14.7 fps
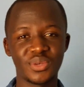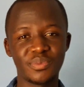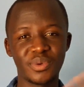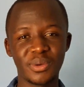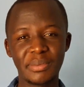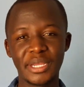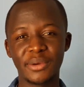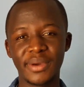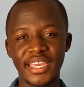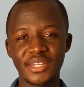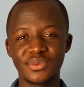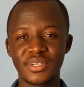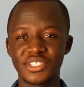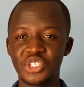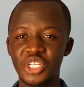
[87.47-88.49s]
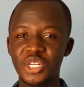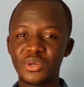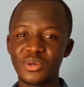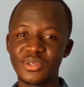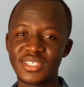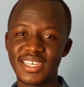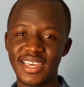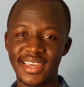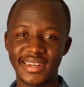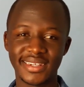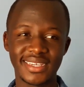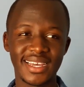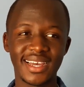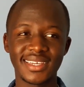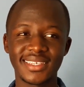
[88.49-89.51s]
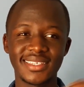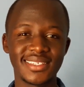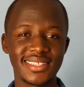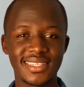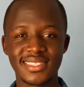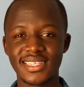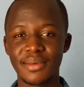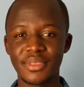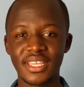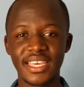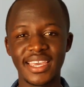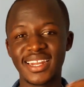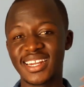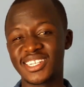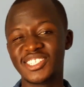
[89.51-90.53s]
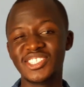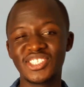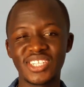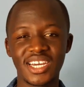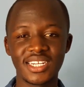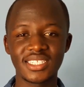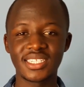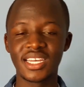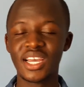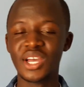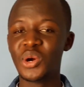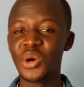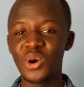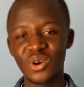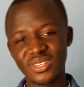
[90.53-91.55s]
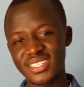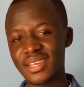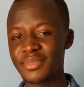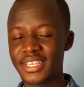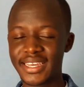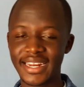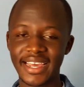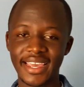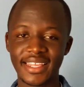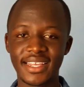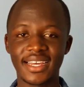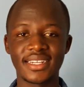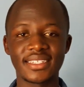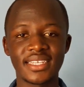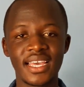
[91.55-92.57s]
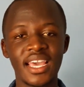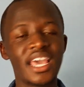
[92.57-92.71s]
You'd probably wear it with chinos and khakis and something and a t-shirt or something like that.